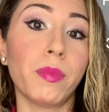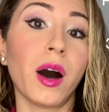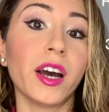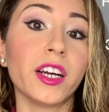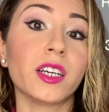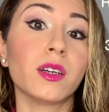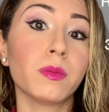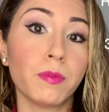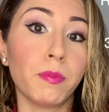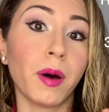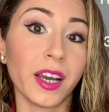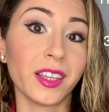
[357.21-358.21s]
buyer
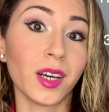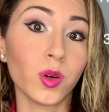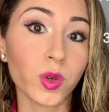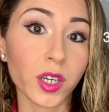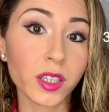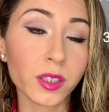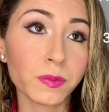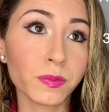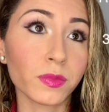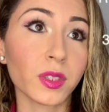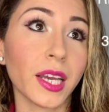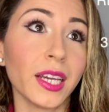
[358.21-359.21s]
buying that work,
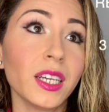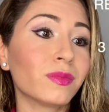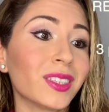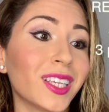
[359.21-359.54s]
okay?